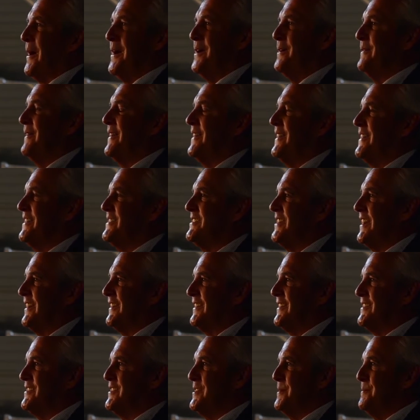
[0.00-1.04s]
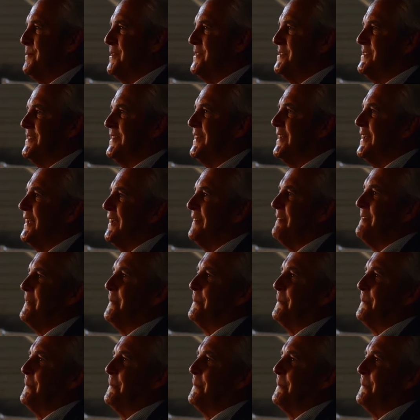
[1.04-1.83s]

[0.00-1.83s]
Why are you writing a check to CBC?